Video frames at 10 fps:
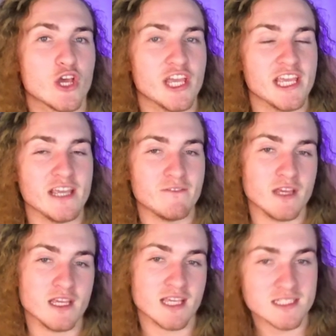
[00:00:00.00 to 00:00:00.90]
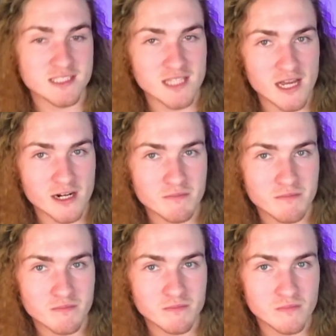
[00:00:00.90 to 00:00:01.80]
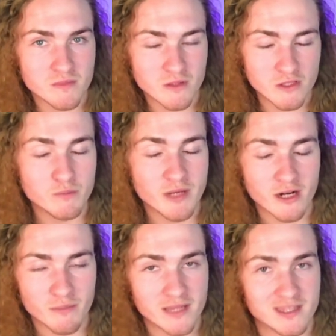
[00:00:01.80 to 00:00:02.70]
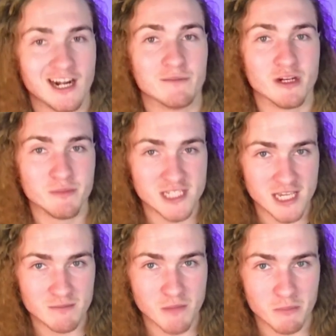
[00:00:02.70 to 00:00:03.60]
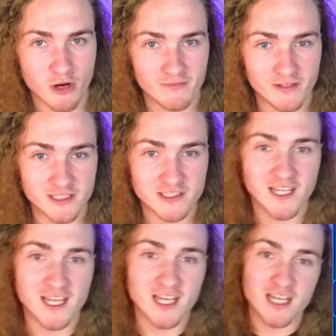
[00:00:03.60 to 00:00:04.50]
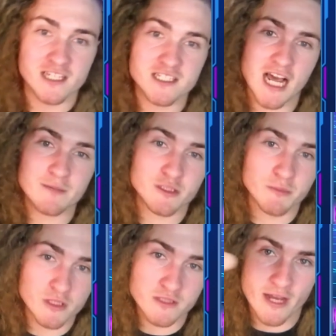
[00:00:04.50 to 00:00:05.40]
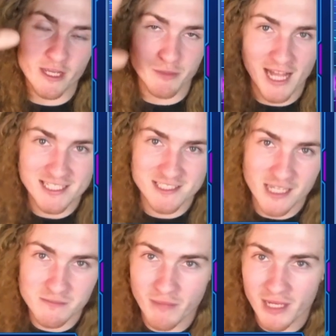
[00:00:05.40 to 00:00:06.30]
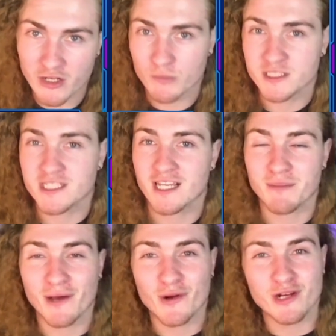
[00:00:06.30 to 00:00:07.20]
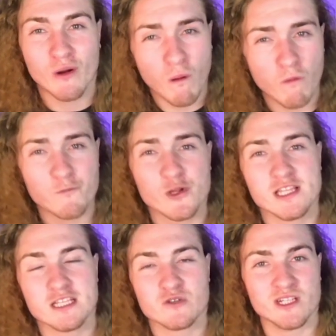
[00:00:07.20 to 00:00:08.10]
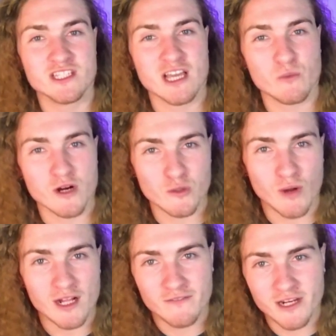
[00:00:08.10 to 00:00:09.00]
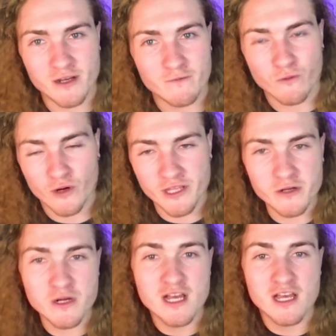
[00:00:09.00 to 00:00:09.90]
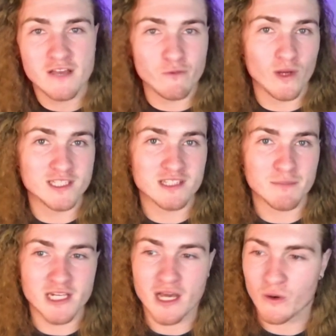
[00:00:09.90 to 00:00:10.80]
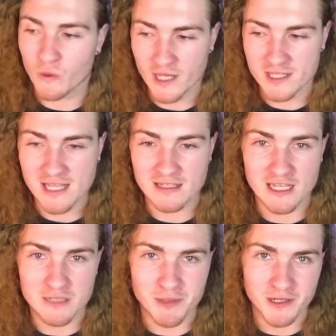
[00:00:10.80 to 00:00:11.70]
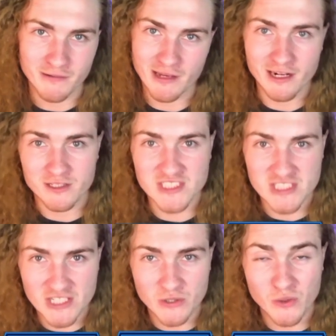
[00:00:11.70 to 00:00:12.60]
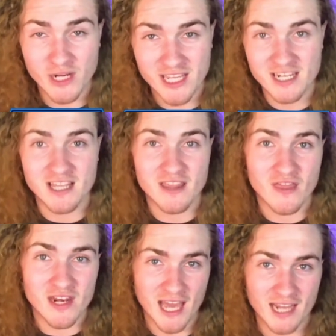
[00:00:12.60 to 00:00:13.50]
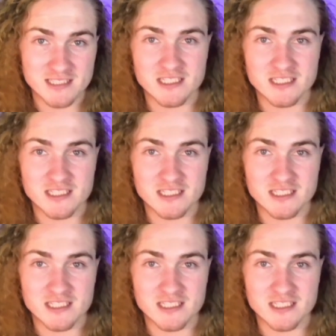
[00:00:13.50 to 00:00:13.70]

If it gets there, you better bet that I'm gonna be taking my profits. Time's your most valuable asset, make no mistake about it. Hopefully this was a worthwhile video for you. If it was, let me know. Hit that like button, and I'll see you in the next